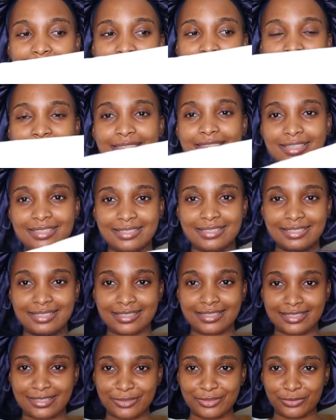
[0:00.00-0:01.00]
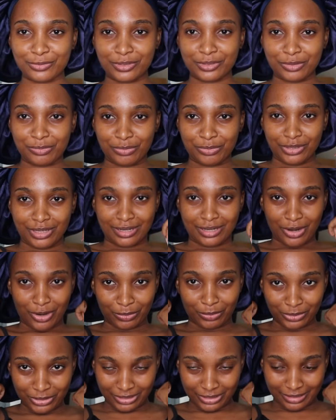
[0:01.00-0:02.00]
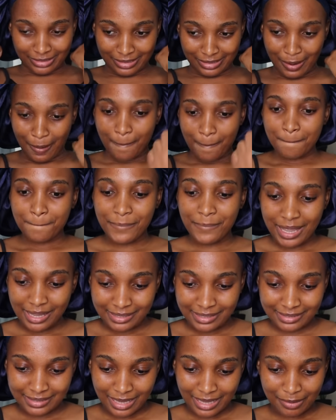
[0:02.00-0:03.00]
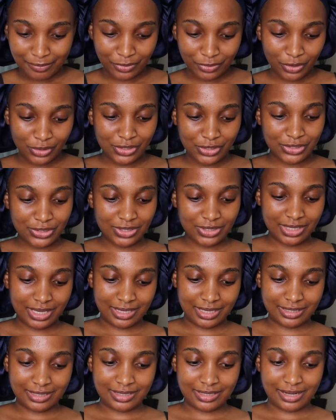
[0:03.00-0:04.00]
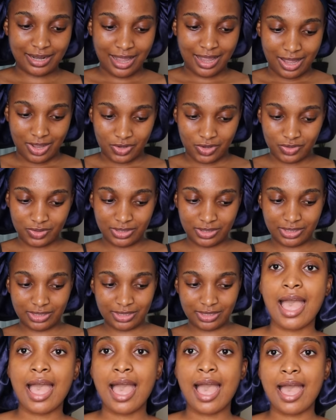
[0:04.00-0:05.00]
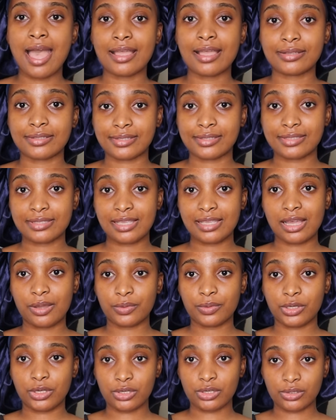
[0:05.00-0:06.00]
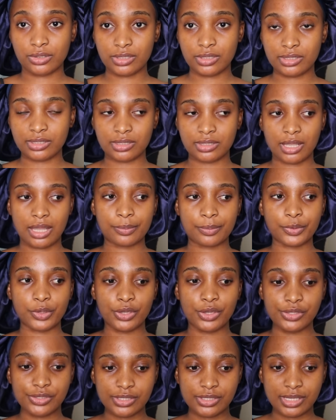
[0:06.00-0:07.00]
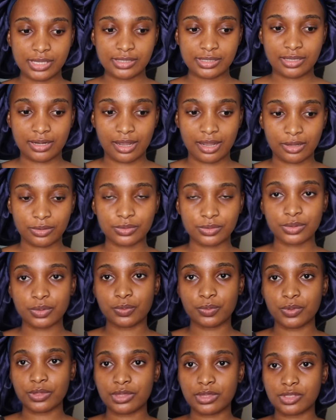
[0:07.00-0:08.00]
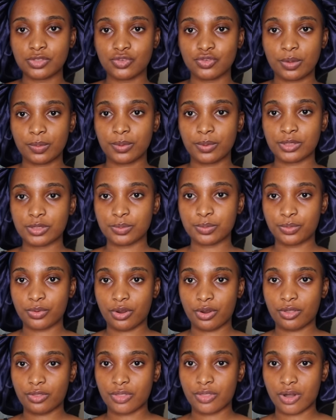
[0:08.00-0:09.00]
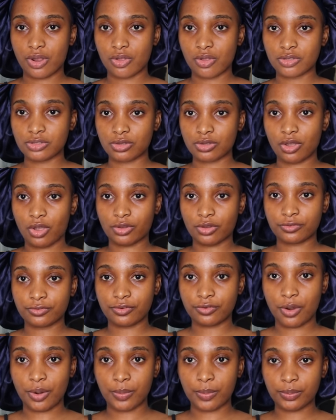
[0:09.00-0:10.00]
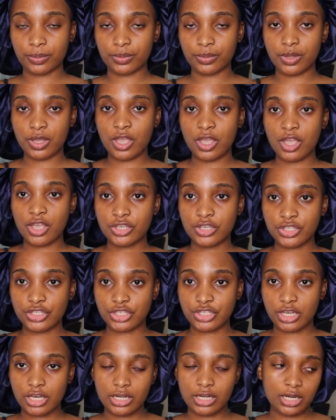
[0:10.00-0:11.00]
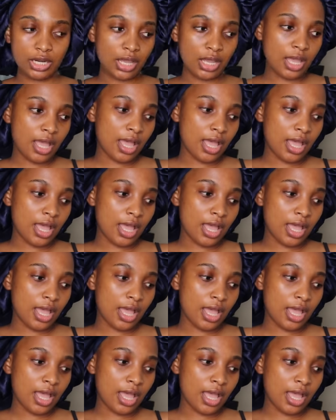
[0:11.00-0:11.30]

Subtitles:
This wouldn't be an option, but I'm going to test it out and see how it looks. I'm going to test it out with the strapless bra that I also got from Shein.